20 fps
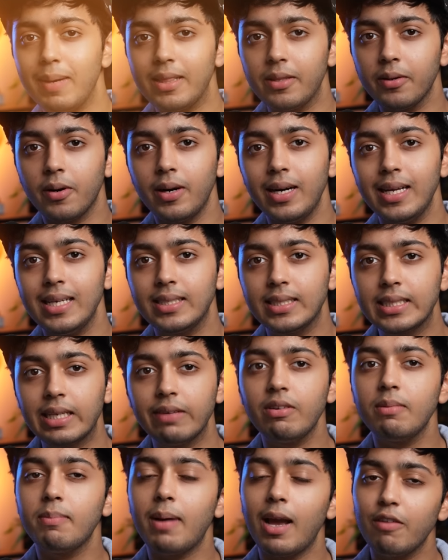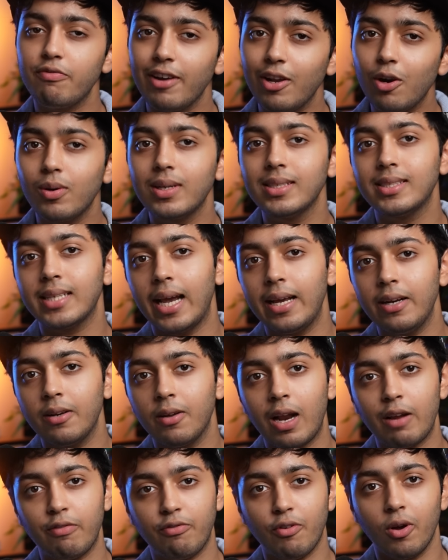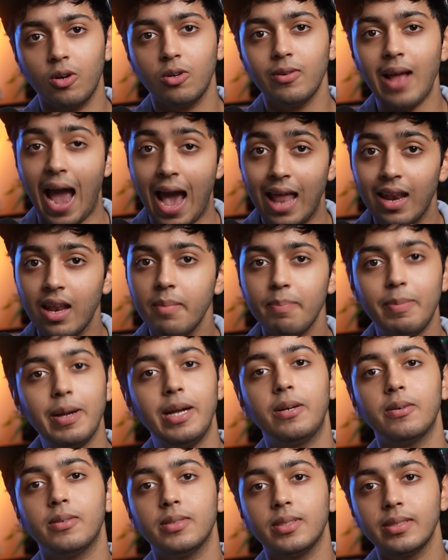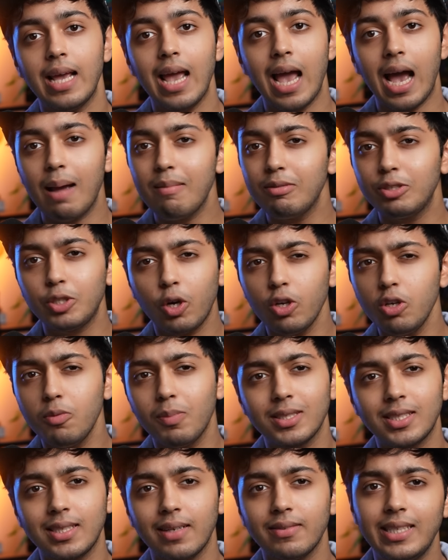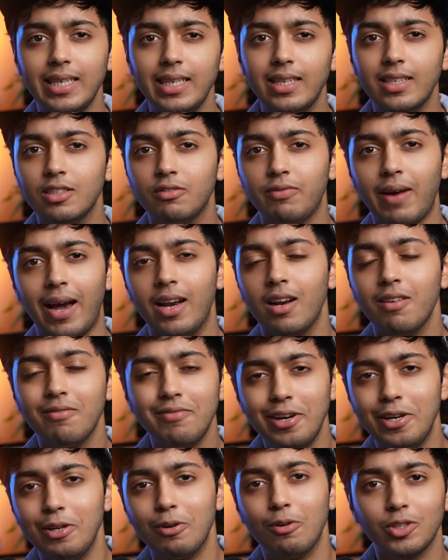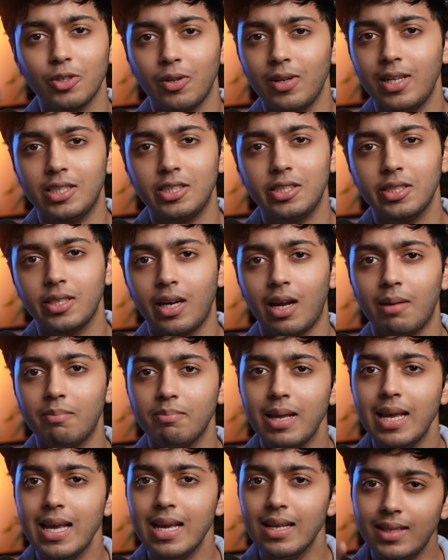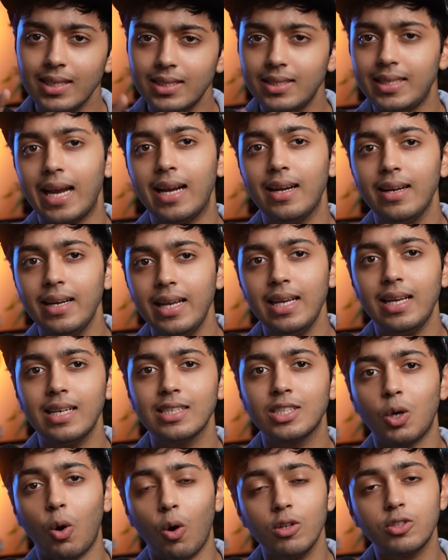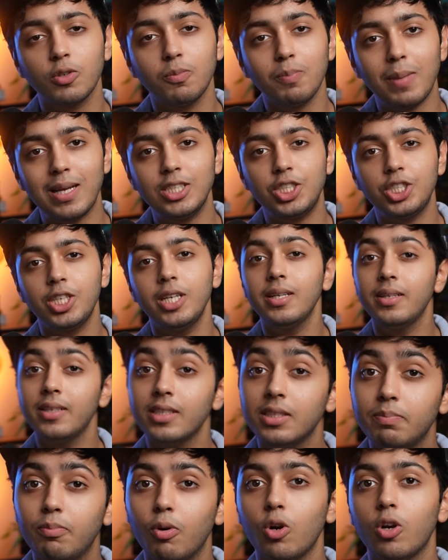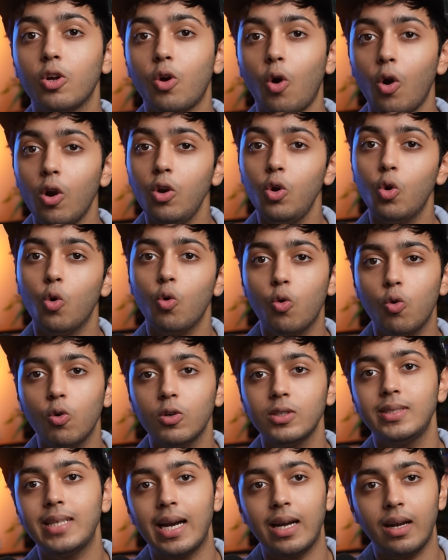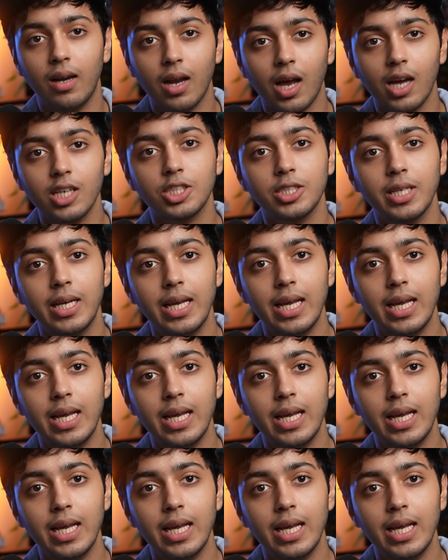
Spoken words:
method is given by a fellow designer I follow, Alan Peters. I'm sure you must have seen his viral videos on Instagram. This technique is also mentioned in his book called Logos That Last.